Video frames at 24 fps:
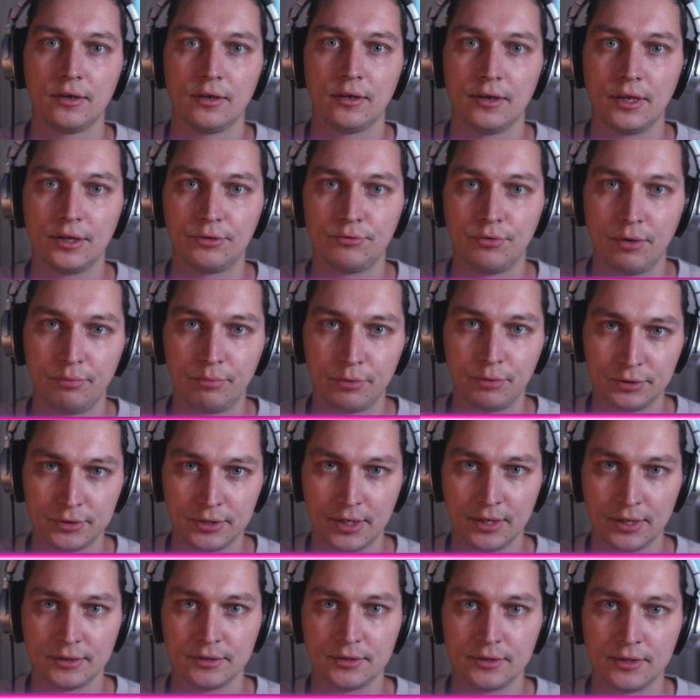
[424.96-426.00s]
that
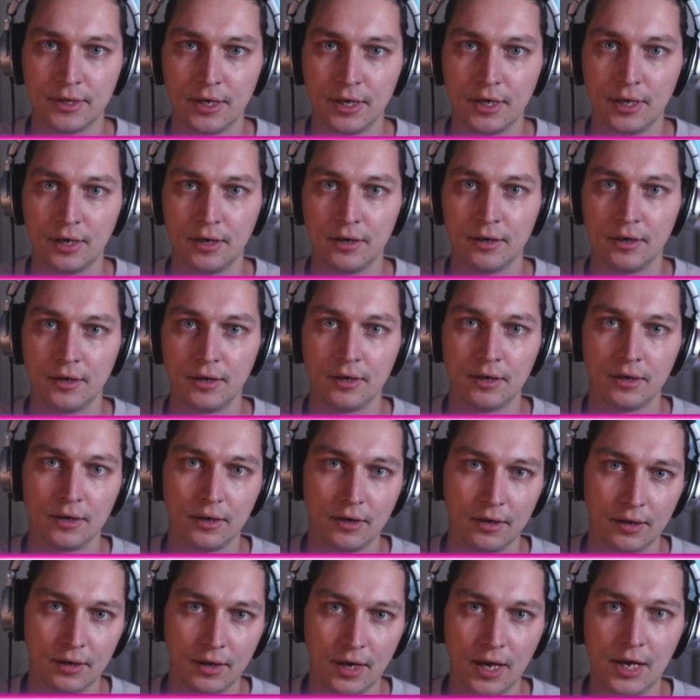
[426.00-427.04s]
represents the
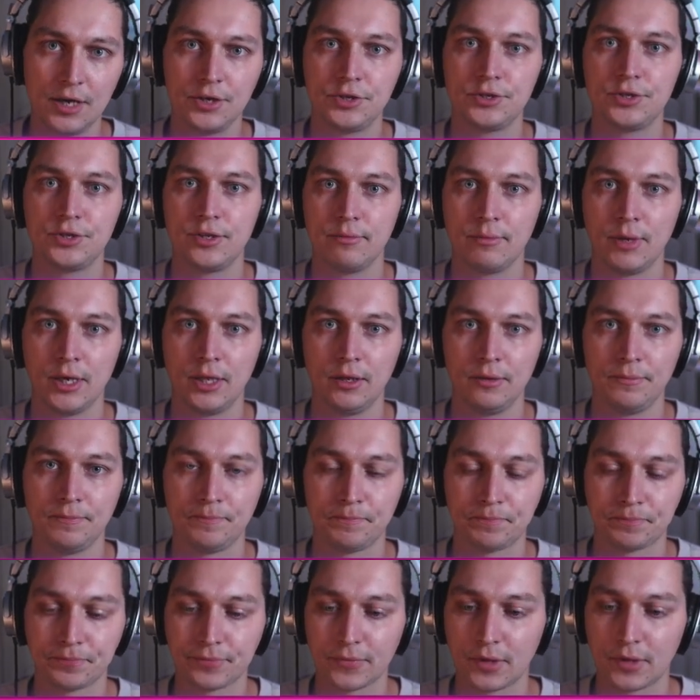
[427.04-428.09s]
HTML
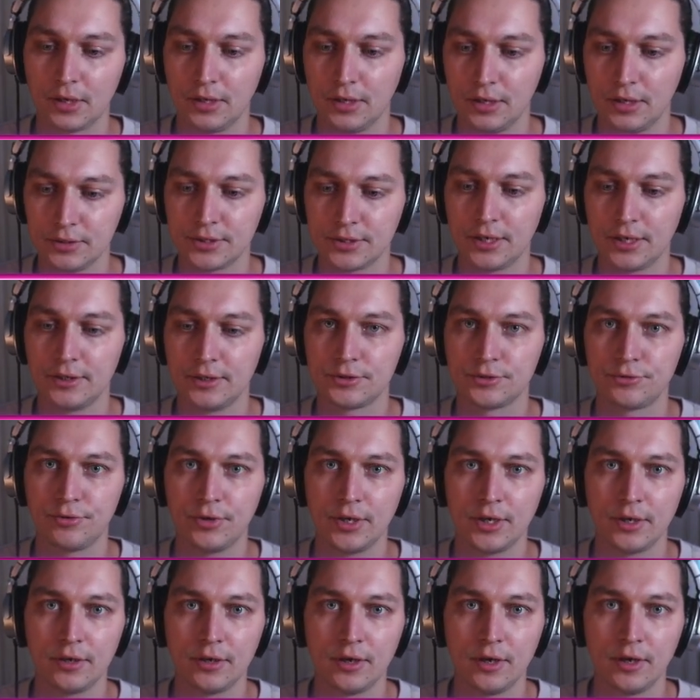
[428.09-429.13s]
inside a
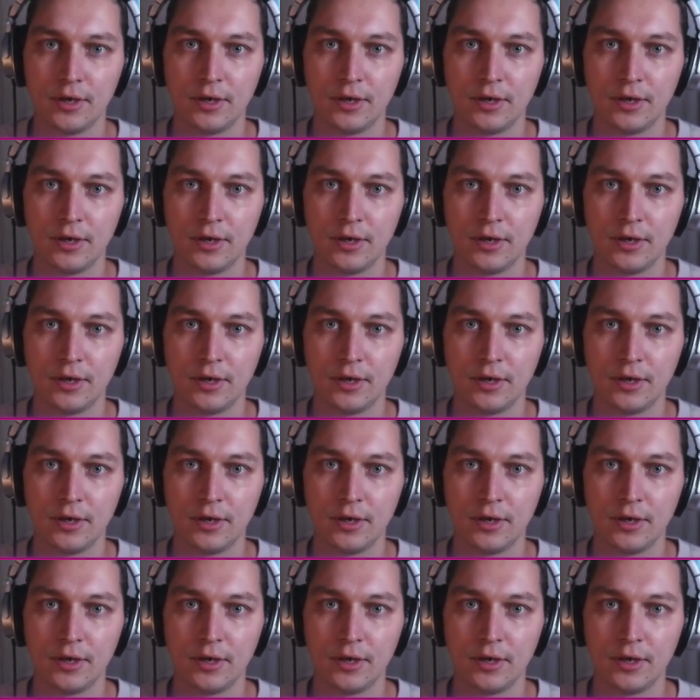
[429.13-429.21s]
string.